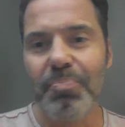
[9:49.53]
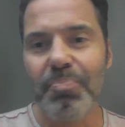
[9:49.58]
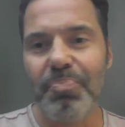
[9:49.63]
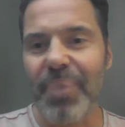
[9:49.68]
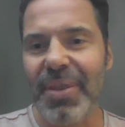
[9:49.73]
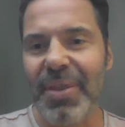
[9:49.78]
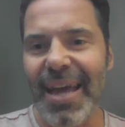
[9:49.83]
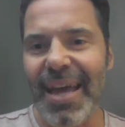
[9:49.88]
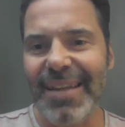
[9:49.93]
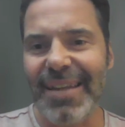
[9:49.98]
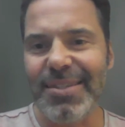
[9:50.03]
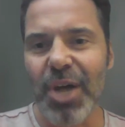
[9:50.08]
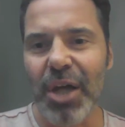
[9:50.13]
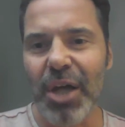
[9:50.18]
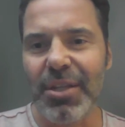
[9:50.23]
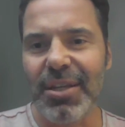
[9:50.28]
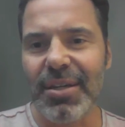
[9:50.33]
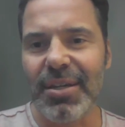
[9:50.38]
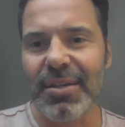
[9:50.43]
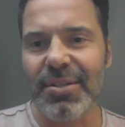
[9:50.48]
But that's
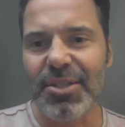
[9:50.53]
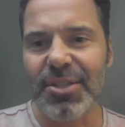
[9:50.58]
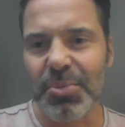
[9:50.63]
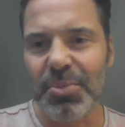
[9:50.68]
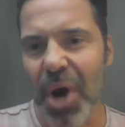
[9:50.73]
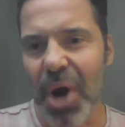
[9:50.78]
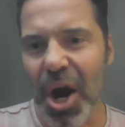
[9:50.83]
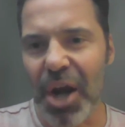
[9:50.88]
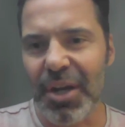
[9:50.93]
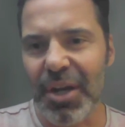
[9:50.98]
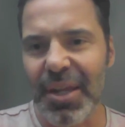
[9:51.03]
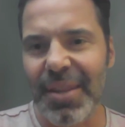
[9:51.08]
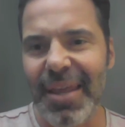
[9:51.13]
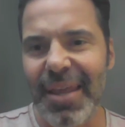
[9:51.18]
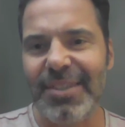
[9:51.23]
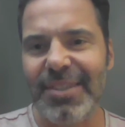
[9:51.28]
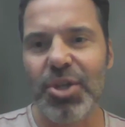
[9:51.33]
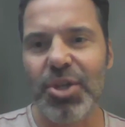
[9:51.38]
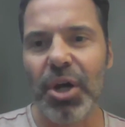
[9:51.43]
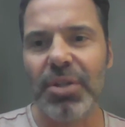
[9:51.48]
not smart and
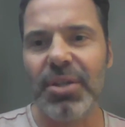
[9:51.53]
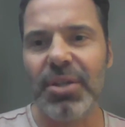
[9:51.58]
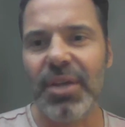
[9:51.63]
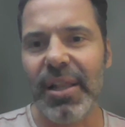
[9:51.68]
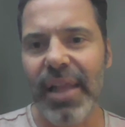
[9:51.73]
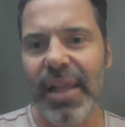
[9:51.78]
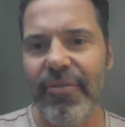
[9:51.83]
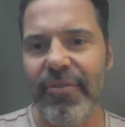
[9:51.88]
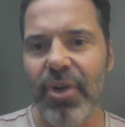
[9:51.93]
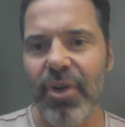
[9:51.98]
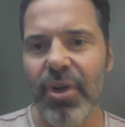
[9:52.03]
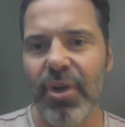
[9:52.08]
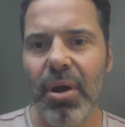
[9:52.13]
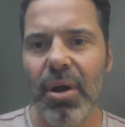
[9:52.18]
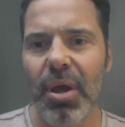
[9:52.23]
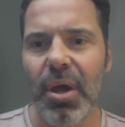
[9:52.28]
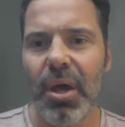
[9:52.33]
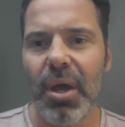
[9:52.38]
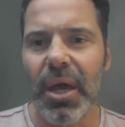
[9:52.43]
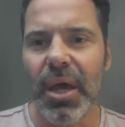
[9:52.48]
that's not clever.
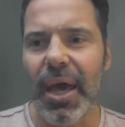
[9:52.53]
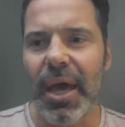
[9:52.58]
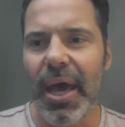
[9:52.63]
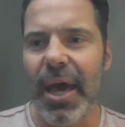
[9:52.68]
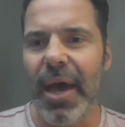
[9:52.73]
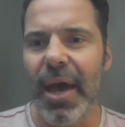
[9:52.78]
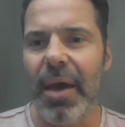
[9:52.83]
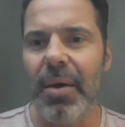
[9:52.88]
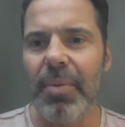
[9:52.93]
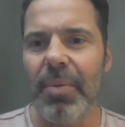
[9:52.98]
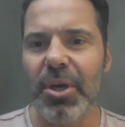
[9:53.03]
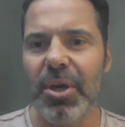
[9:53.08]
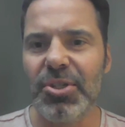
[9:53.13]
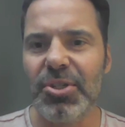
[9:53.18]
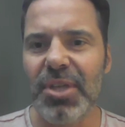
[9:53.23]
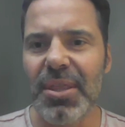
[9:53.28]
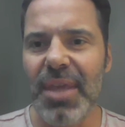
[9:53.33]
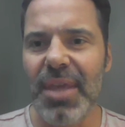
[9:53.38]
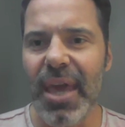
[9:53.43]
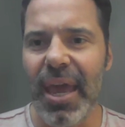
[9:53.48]

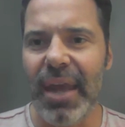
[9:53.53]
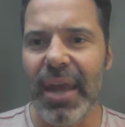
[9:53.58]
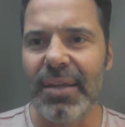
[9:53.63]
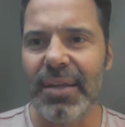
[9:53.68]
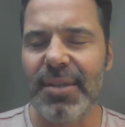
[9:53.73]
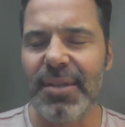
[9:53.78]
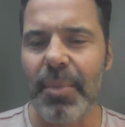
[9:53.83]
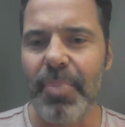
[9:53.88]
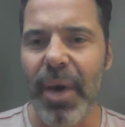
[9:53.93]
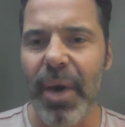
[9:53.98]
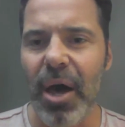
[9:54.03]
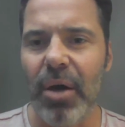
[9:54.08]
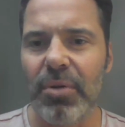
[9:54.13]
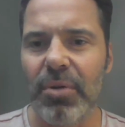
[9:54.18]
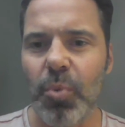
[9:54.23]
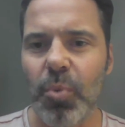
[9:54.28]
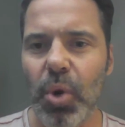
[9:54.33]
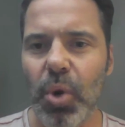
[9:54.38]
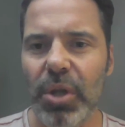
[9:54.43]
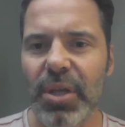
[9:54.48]
because in the end, it's
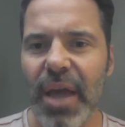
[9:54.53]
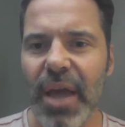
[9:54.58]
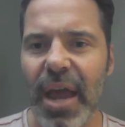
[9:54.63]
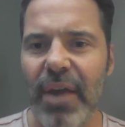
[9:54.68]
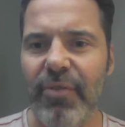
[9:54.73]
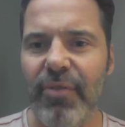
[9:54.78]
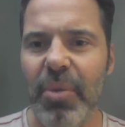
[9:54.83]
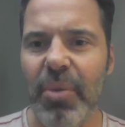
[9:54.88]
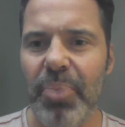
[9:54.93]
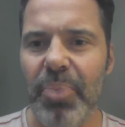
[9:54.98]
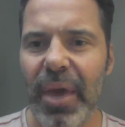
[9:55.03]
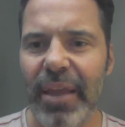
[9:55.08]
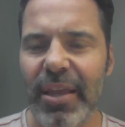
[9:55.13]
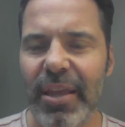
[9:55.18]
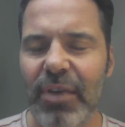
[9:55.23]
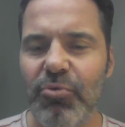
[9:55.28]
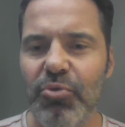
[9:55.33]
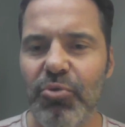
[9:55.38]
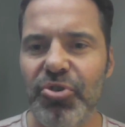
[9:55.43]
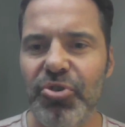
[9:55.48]
about what kind of impact
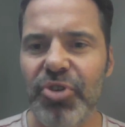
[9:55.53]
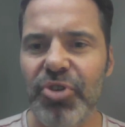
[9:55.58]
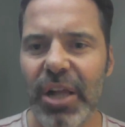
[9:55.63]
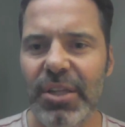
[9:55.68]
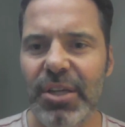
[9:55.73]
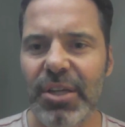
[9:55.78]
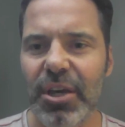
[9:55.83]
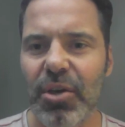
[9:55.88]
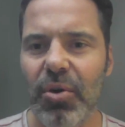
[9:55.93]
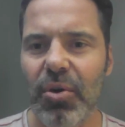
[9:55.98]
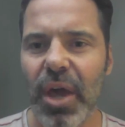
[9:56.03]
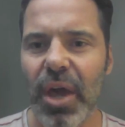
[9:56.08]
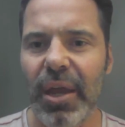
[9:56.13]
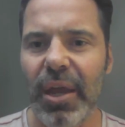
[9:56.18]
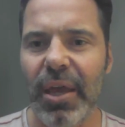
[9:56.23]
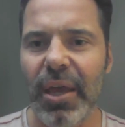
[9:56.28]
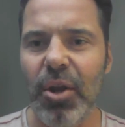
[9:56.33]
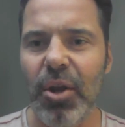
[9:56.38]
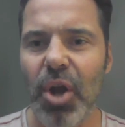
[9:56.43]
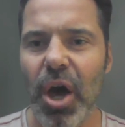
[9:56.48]
and result are you
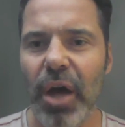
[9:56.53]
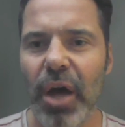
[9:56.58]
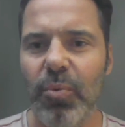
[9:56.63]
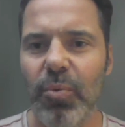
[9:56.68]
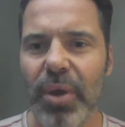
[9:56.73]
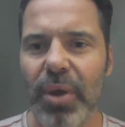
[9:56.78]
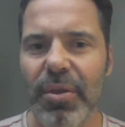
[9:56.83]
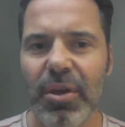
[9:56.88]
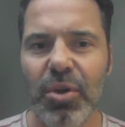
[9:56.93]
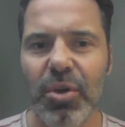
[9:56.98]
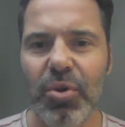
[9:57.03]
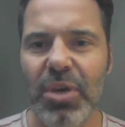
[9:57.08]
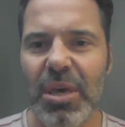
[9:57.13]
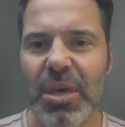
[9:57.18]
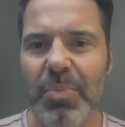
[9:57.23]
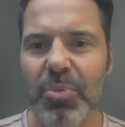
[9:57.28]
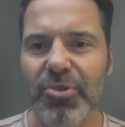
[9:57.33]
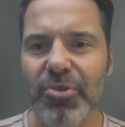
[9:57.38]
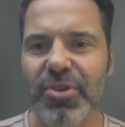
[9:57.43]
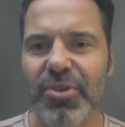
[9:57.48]
getting, and not whether you
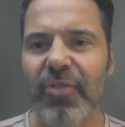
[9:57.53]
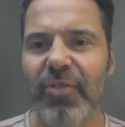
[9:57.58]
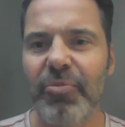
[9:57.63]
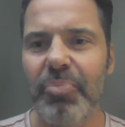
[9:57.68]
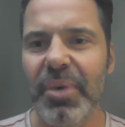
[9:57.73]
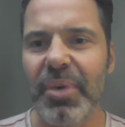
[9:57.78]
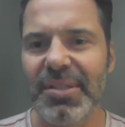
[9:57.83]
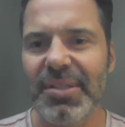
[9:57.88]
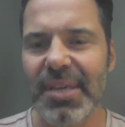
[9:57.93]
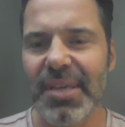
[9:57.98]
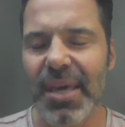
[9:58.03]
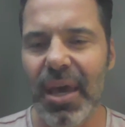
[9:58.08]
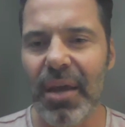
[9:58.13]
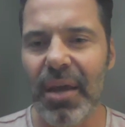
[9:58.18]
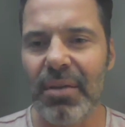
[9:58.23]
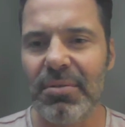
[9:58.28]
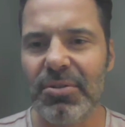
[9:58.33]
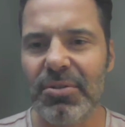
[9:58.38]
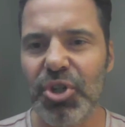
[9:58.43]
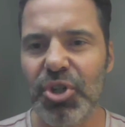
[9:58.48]
keep yourself busy
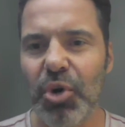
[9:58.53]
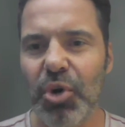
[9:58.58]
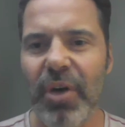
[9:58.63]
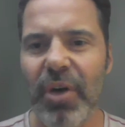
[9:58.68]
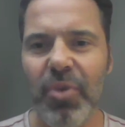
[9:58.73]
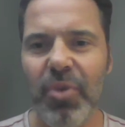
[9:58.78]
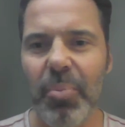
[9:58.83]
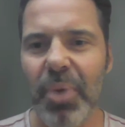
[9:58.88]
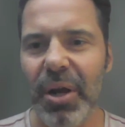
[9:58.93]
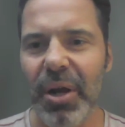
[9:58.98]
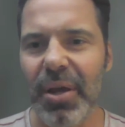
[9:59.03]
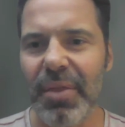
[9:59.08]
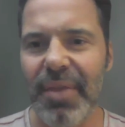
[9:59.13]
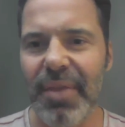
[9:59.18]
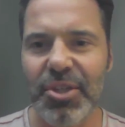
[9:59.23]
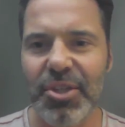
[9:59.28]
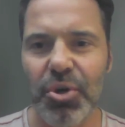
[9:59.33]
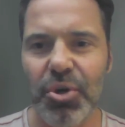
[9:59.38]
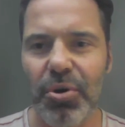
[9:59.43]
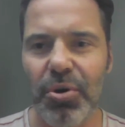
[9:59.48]
and show everybody
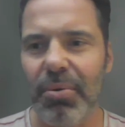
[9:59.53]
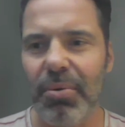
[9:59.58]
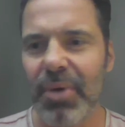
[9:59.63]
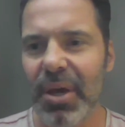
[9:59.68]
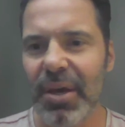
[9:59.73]
that you're